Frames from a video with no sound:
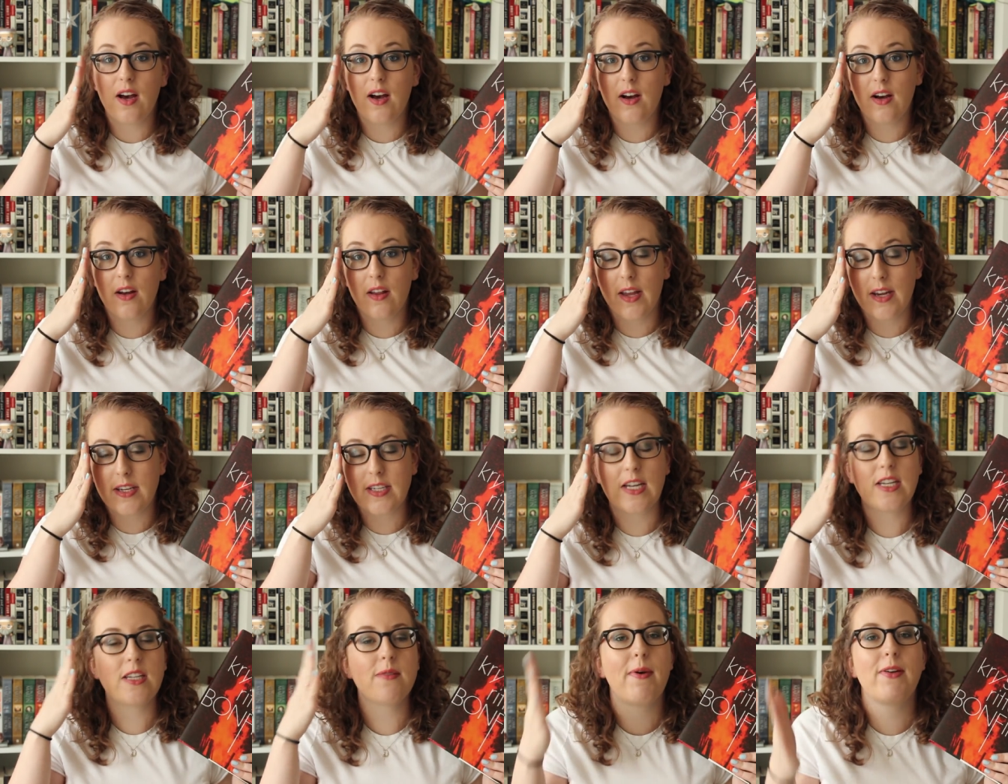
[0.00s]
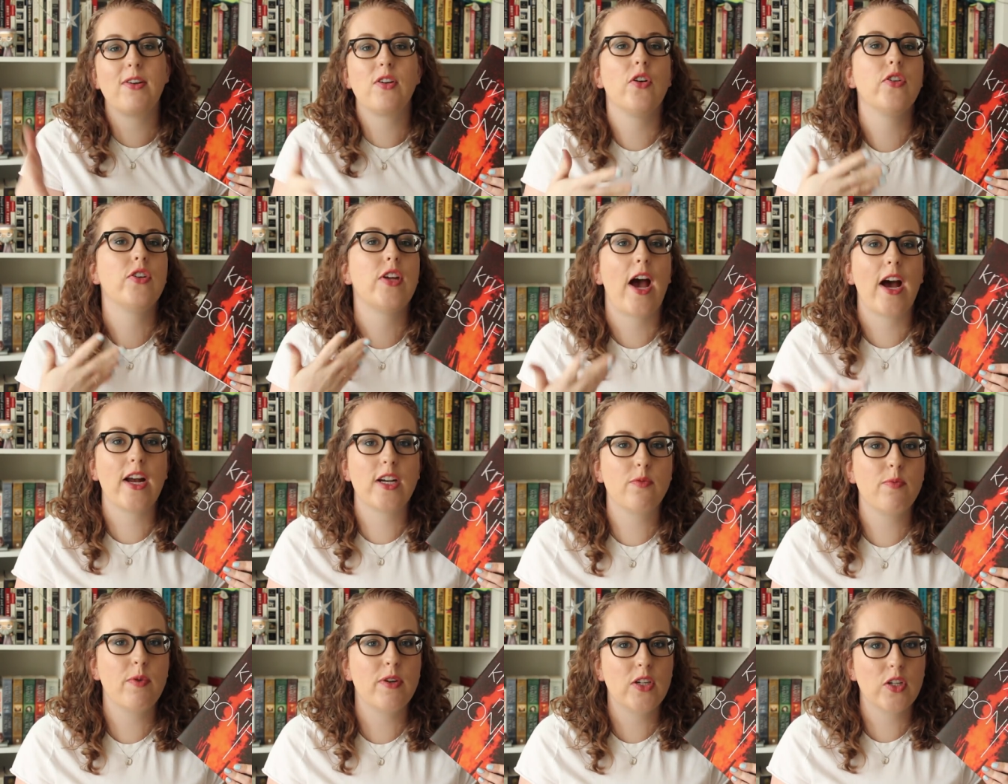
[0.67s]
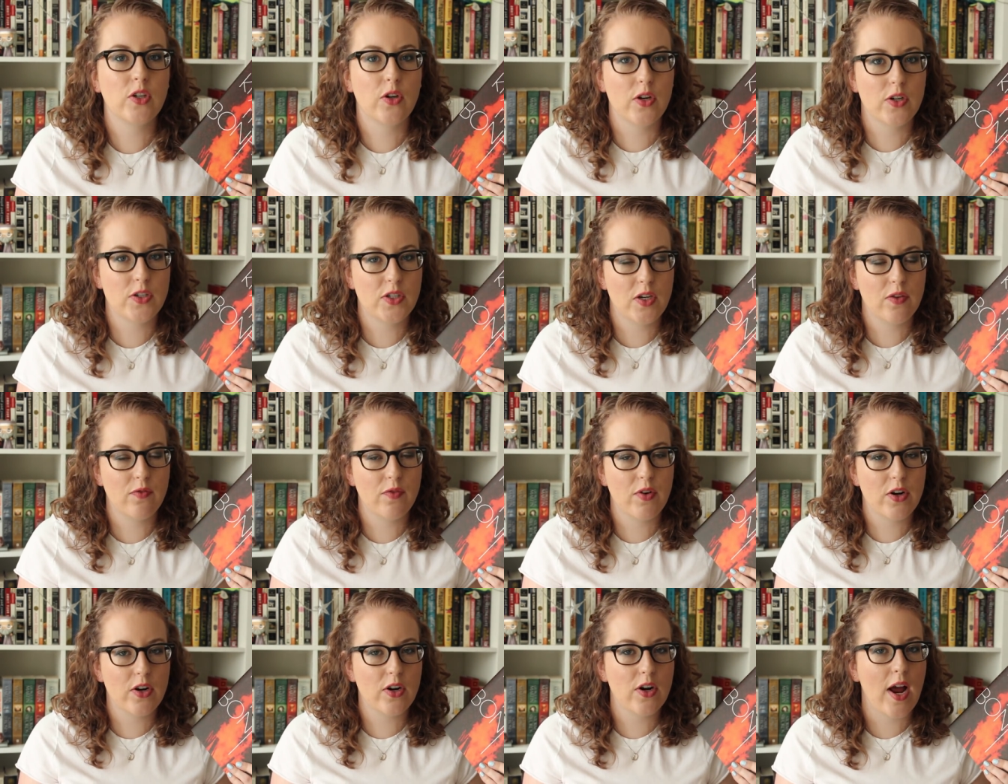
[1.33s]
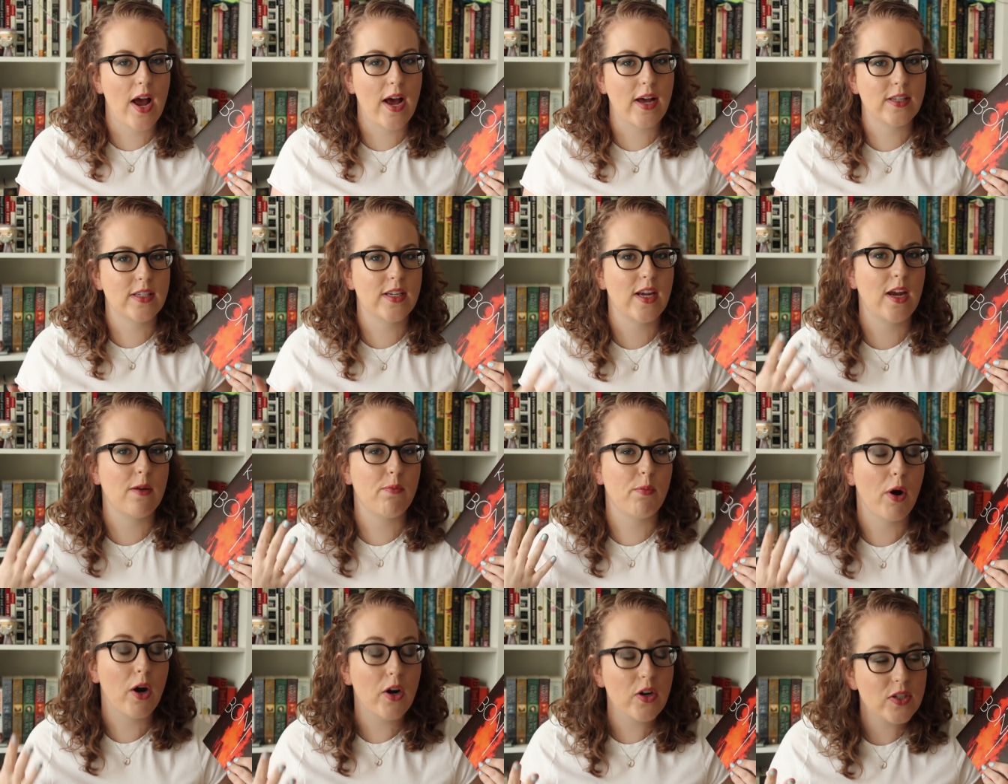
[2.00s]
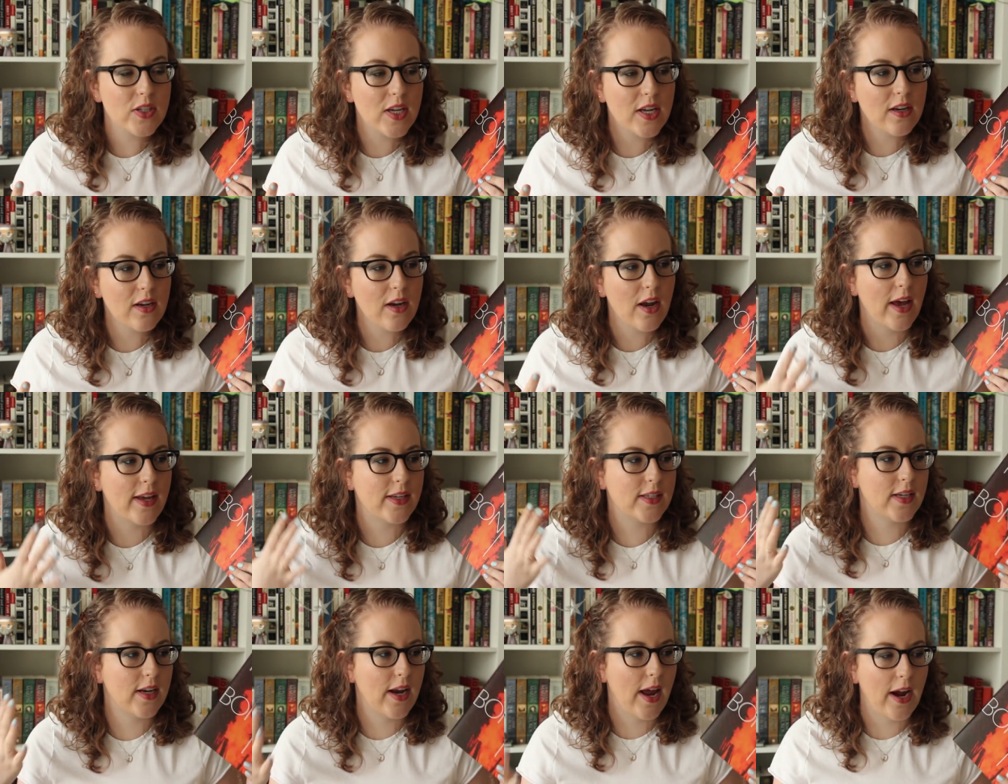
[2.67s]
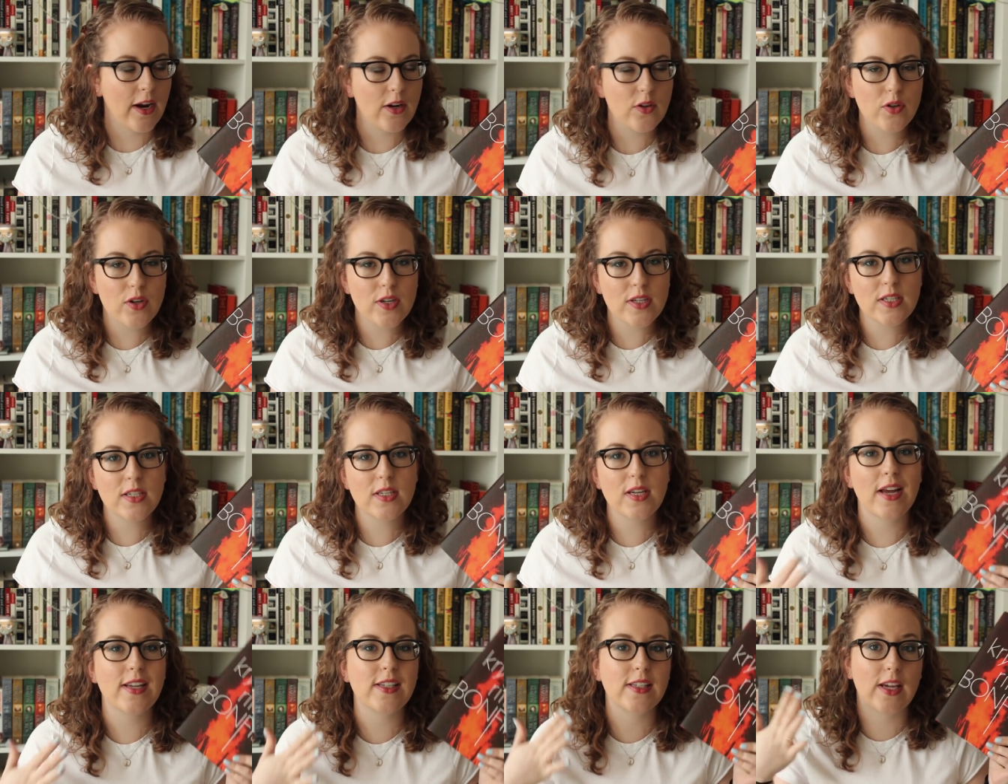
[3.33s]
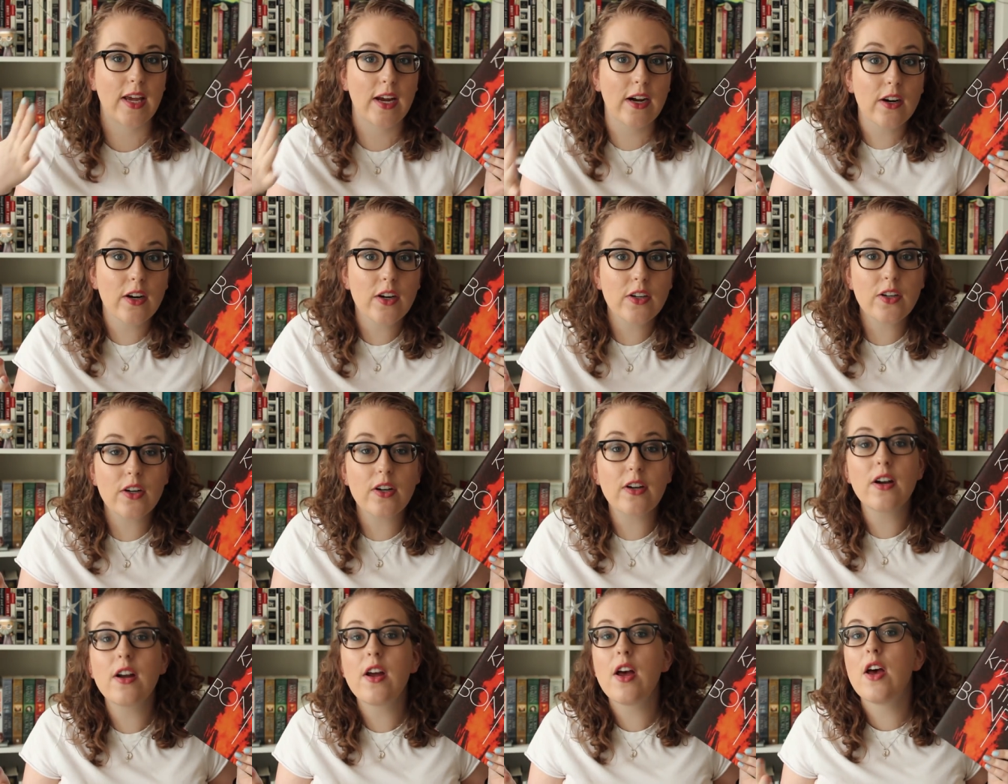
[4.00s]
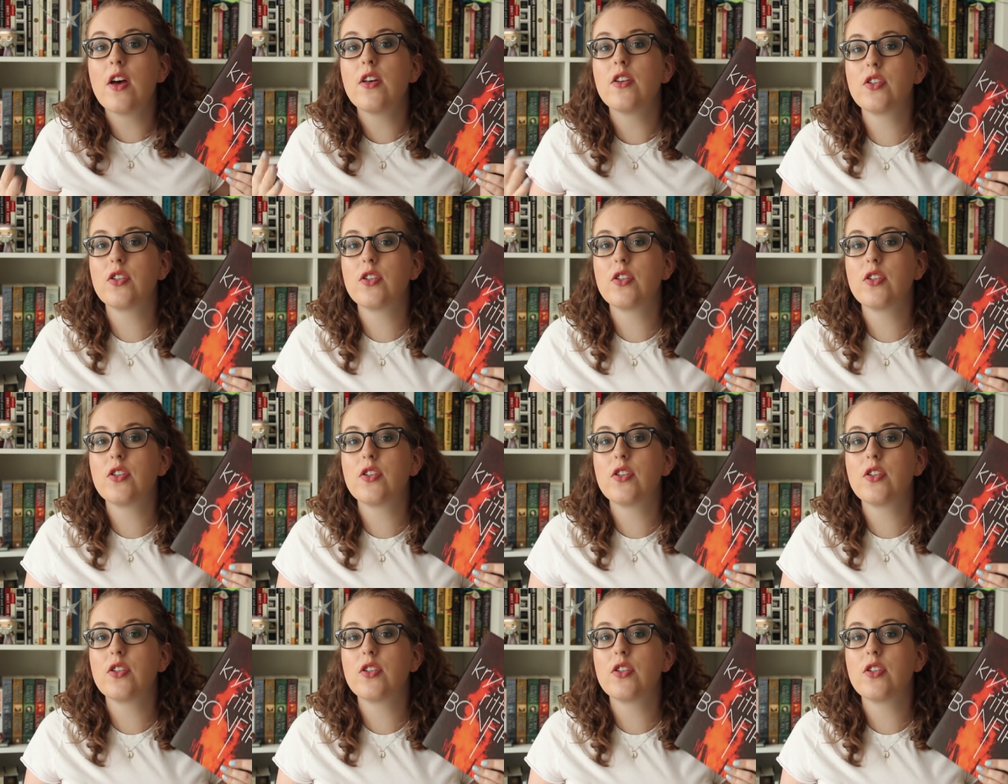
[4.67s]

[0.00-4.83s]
uh, like sentimental attachment to Kristen Ritter as a person, as an actress, as a character.